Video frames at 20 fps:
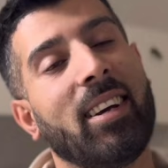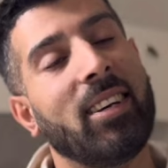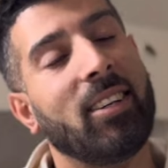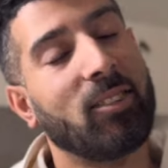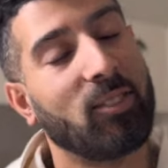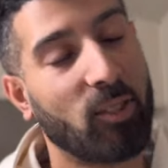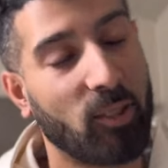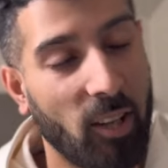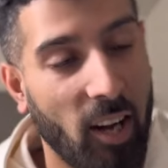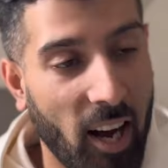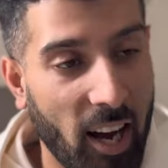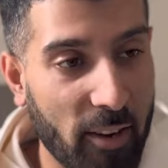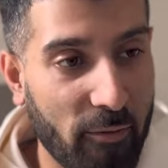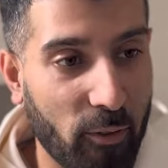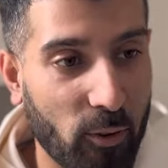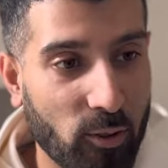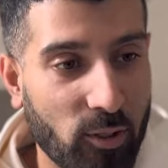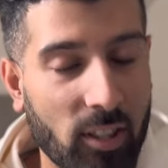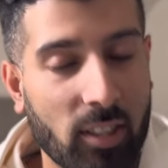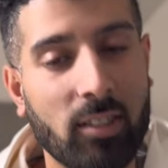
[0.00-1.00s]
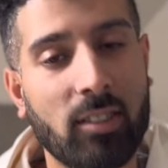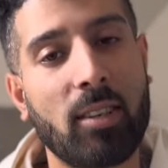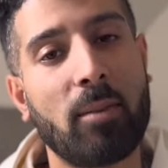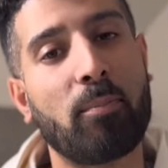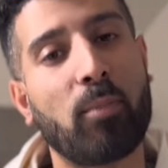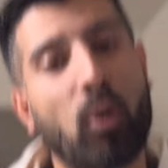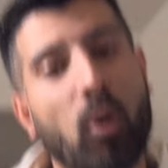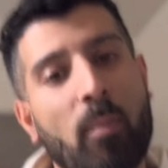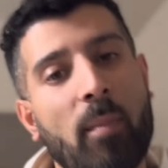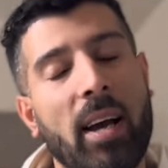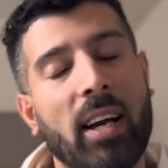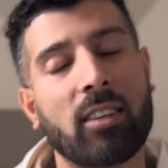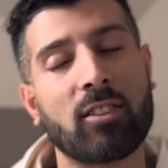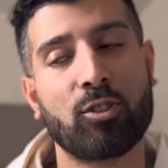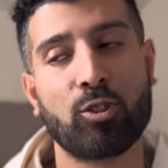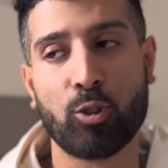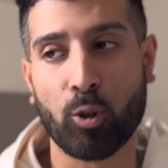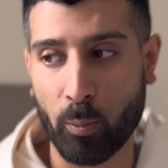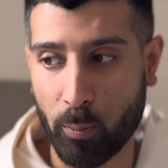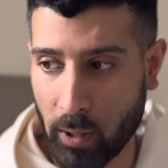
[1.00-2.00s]
So the iPhone 16 Pro Max
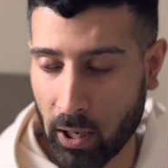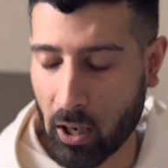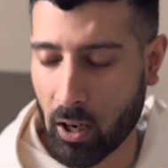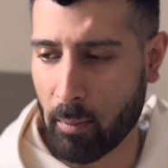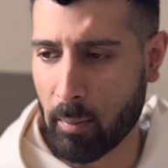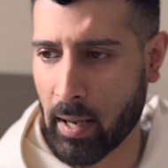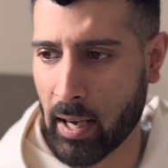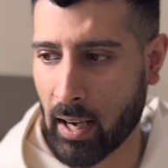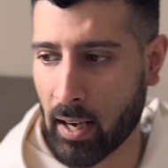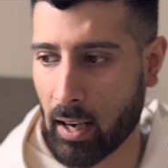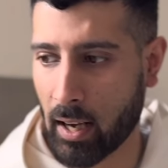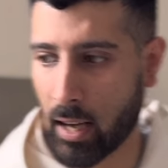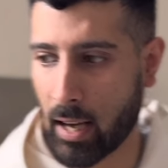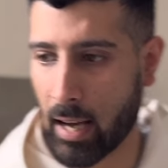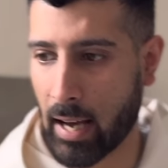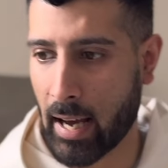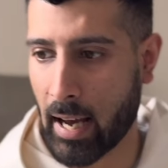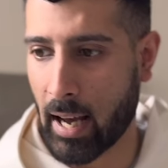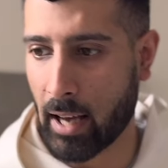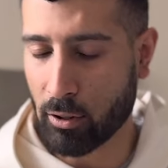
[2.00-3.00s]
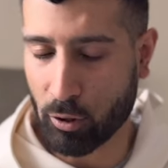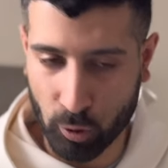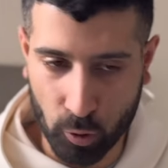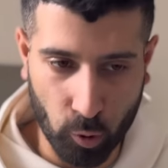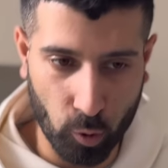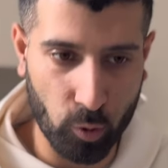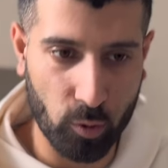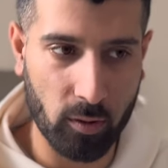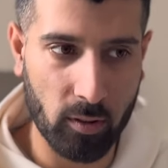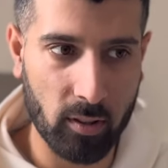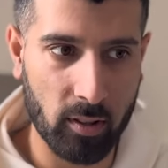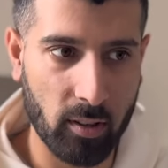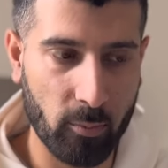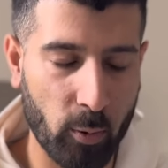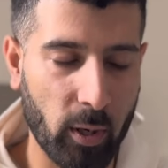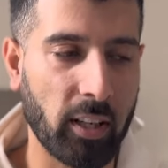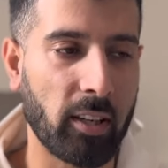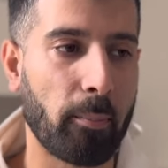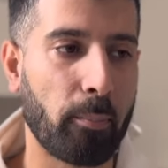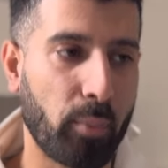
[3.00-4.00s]
should be coming soon.
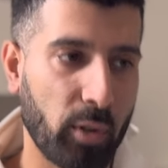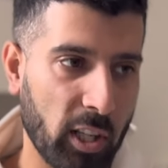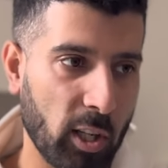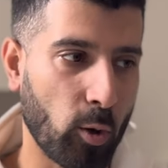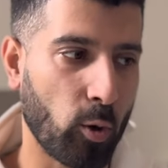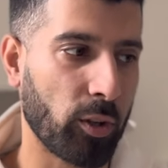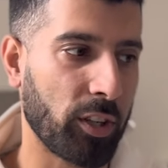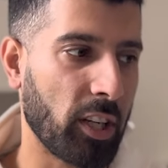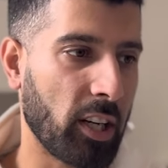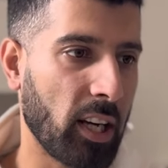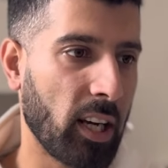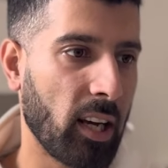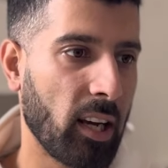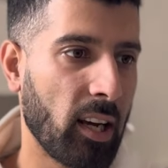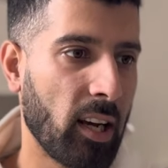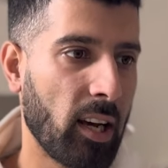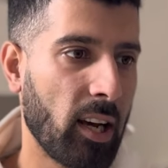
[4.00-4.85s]
Went and pre-ordered it.